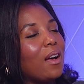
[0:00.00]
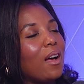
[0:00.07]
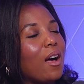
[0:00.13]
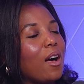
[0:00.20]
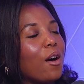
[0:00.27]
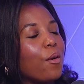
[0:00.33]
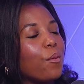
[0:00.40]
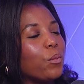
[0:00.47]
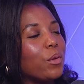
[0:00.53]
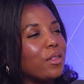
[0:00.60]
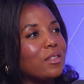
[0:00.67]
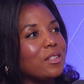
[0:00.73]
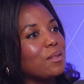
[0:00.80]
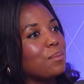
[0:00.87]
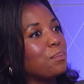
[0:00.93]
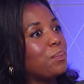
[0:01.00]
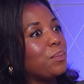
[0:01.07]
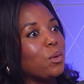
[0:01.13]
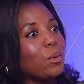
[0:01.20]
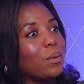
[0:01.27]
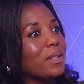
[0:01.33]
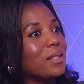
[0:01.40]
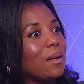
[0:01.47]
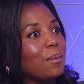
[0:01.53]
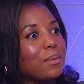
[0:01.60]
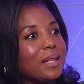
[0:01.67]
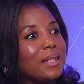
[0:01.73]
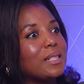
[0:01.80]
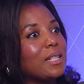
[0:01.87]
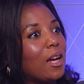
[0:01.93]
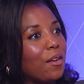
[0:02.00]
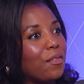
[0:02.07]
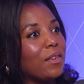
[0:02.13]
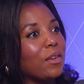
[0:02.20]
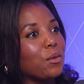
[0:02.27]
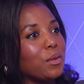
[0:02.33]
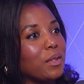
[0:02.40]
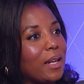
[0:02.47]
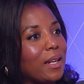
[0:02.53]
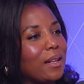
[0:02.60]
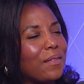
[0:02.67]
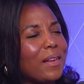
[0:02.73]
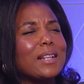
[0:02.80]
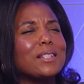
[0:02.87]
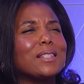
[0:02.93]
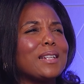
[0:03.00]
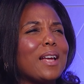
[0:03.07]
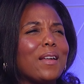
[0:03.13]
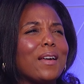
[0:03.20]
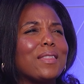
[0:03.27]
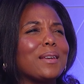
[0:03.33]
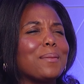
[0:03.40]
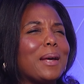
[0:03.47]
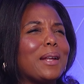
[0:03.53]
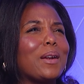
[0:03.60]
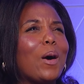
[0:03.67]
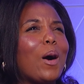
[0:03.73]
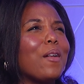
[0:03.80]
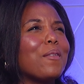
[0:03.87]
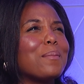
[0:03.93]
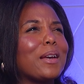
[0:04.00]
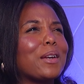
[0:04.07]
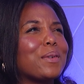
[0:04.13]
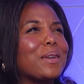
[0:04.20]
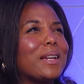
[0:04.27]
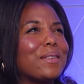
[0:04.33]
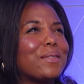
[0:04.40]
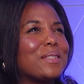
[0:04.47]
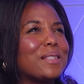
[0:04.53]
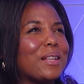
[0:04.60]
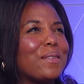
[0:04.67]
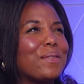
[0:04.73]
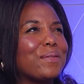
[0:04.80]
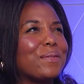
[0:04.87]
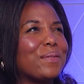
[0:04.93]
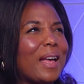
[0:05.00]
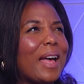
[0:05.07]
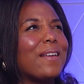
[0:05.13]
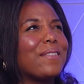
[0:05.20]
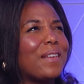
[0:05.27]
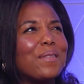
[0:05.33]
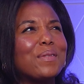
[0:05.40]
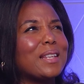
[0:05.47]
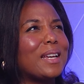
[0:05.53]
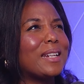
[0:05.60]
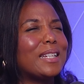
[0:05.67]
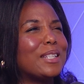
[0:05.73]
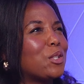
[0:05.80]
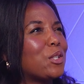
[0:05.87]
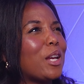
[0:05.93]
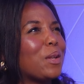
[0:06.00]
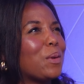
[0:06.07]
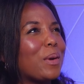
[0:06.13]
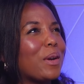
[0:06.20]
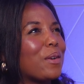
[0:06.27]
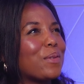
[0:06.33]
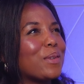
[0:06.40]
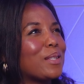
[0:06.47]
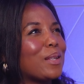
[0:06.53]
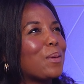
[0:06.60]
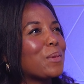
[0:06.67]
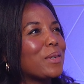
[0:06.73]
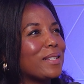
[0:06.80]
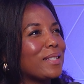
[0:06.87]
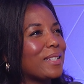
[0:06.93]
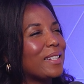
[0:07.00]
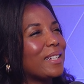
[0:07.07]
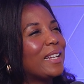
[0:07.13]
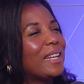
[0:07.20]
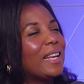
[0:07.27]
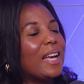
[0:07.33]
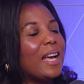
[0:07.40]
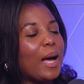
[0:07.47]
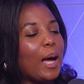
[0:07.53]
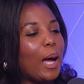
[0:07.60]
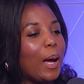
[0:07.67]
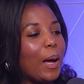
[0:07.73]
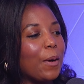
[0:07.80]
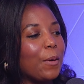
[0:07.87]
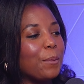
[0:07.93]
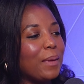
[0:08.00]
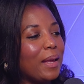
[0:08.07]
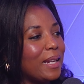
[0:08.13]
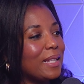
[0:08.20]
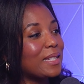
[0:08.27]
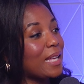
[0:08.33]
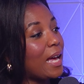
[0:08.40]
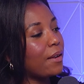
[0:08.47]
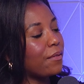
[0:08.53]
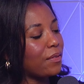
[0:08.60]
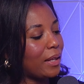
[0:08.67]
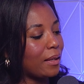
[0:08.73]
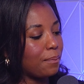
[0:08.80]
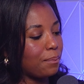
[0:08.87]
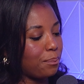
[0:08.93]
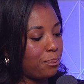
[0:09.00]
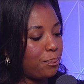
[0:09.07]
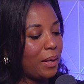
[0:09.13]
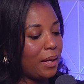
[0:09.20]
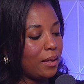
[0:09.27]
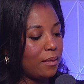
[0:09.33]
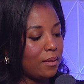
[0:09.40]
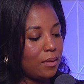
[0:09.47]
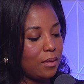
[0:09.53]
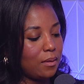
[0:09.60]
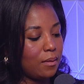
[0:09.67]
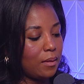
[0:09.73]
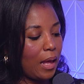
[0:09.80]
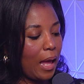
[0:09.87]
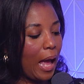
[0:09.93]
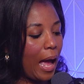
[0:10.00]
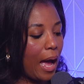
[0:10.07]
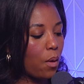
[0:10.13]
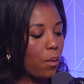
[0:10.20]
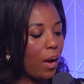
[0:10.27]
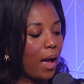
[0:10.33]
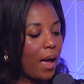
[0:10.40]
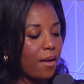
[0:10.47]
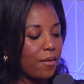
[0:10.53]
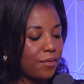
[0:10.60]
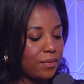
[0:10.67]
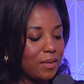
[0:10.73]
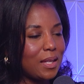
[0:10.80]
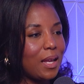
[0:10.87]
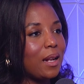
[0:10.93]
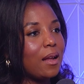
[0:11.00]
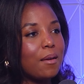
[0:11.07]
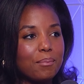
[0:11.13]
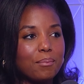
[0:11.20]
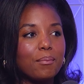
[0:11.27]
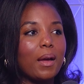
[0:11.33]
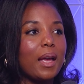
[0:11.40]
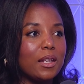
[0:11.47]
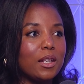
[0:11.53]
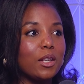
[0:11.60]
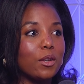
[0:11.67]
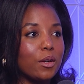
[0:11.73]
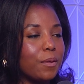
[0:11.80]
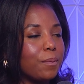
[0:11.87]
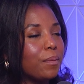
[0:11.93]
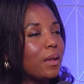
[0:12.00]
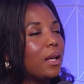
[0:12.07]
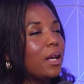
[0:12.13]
um, with just doing something tough and creative actually now that i think about it all of my creative stuff have i've done it in january for some reason um, and it's kind of like been how i've set up my year